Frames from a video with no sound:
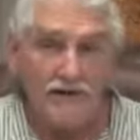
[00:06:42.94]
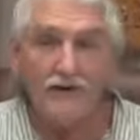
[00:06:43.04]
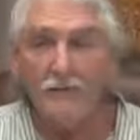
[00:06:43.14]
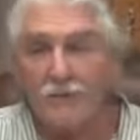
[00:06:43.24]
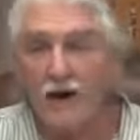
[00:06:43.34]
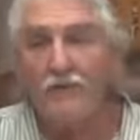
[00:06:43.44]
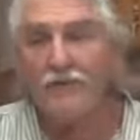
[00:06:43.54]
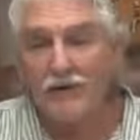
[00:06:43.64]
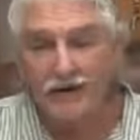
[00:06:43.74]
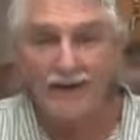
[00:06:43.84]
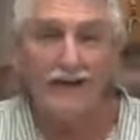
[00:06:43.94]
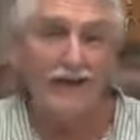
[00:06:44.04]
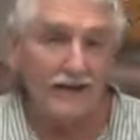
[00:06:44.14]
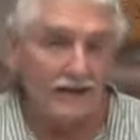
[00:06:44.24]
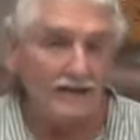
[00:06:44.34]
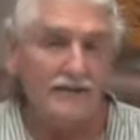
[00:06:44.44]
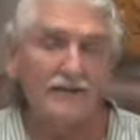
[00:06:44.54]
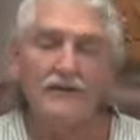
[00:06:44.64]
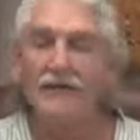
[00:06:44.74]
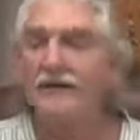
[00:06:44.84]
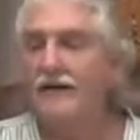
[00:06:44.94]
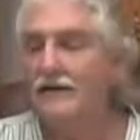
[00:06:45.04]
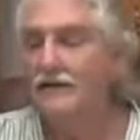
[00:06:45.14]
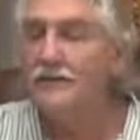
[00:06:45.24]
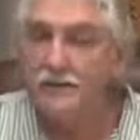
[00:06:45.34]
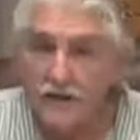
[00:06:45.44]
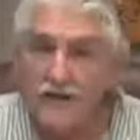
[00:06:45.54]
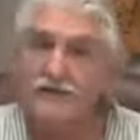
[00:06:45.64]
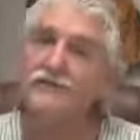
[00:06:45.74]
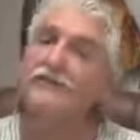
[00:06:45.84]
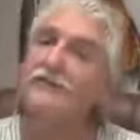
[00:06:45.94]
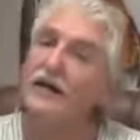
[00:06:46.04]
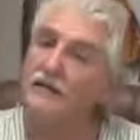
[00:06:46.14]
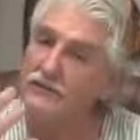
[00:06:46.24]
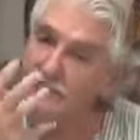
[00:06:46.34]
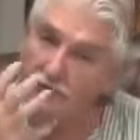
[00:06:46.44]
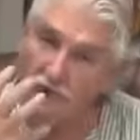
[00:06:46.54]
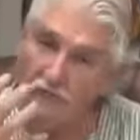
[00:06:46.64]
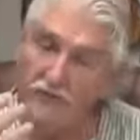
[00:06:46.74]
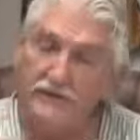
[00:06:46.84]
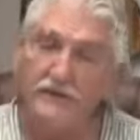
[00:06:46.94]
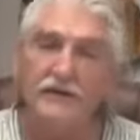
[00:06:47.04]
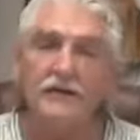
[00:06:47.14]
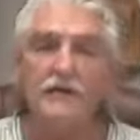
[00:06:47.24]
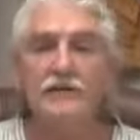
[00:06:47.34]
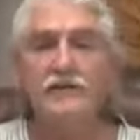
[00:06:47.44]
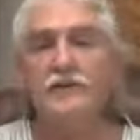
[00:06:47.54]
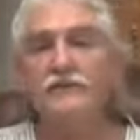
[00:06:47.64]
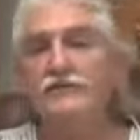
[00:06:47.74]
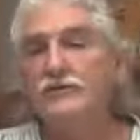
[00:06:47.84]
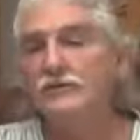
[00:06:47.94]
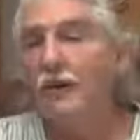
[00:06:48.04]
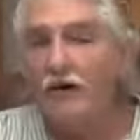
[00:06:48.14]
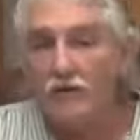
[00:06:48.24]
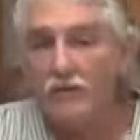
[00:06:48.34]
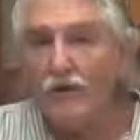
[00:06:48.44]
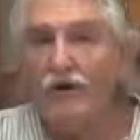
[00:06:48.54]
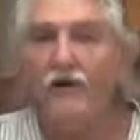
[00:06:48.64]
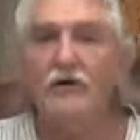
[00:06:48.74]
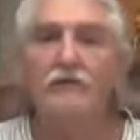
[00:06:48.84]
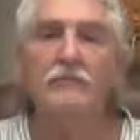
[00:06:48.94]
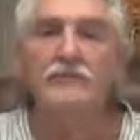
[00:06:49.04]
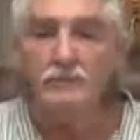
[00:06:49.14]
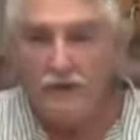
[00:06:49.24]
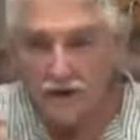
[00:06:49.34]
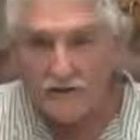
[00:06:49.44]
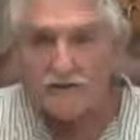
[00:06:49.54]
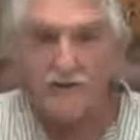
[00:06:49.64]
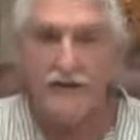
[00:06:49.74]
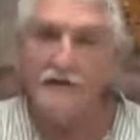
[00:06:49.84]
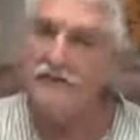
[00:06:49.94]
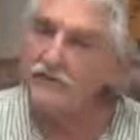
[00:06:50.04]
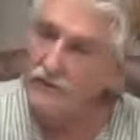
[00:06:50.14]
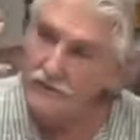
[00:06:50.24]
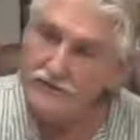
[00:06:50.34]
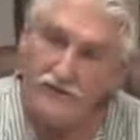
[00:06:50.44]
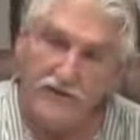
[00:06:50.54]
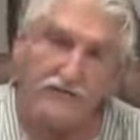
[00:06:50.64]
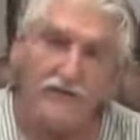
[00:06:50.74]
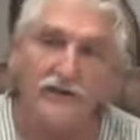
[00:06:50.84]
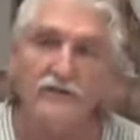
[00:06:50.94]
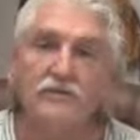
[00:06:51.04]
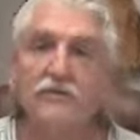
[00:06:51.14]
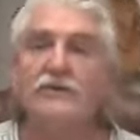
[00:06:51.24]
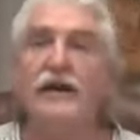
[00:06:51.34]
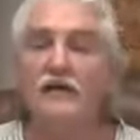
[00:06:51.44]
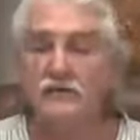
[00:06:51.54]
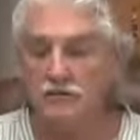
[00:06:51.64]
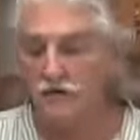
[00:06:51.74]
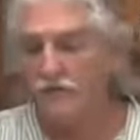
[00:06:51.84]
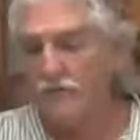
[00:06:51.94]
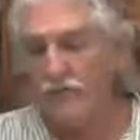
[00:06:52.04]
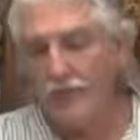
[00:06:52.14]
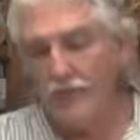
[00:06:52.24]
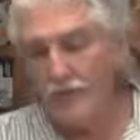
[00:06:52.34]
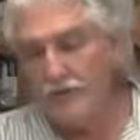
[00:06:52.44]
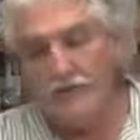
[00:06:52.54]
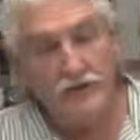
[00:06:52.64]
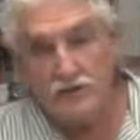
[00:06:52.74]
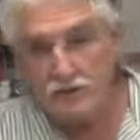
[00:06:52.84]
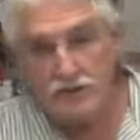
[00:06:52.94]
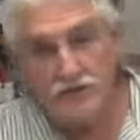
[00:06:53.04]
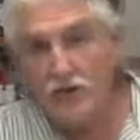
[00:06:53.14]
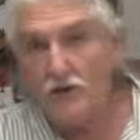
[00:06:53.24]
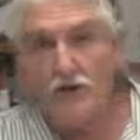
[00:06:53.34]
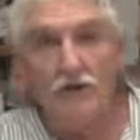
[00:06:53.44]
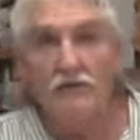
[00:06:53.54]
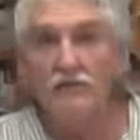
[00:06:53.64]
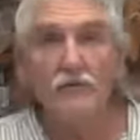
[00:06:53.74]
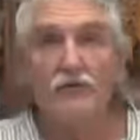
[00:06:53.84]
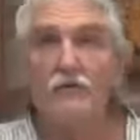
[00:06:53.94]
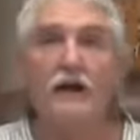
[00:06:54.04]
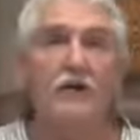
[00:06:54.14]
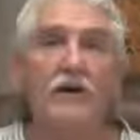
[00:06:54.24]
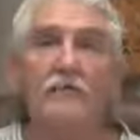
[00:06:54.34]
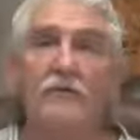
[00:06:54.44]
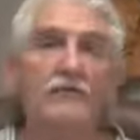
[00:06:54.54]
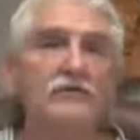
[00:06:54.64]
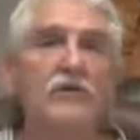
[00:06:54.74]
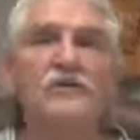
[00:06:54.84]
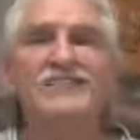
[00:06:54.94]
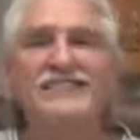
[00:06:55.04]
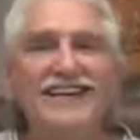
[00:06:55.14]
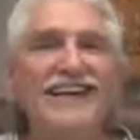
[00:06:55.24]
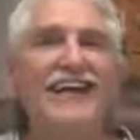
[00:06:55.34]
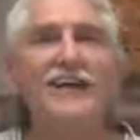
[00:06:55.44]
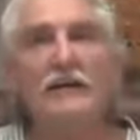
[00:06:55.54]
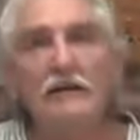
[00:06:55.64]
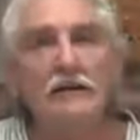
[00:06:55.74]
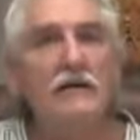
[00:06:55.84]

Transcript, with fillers: very proper lady. Uh, you cussed, you got soap. You spelled wrong or mispronunciated. She's always in your face with that, you know. But she was so loving woman. My grandmother was always singing,